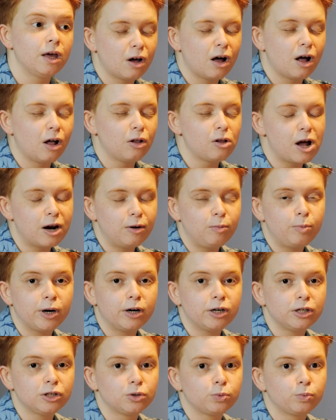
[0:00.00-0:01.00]
A lot of
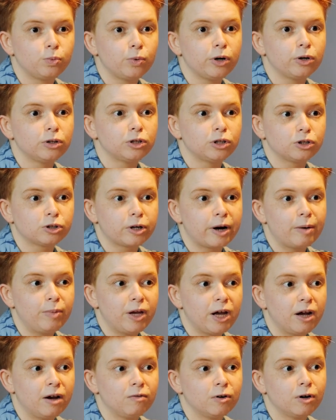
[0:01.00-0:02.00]
parents will describe
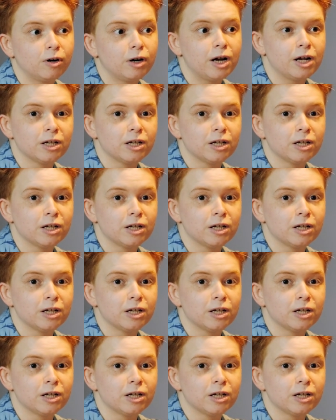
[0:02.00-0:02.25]
behavior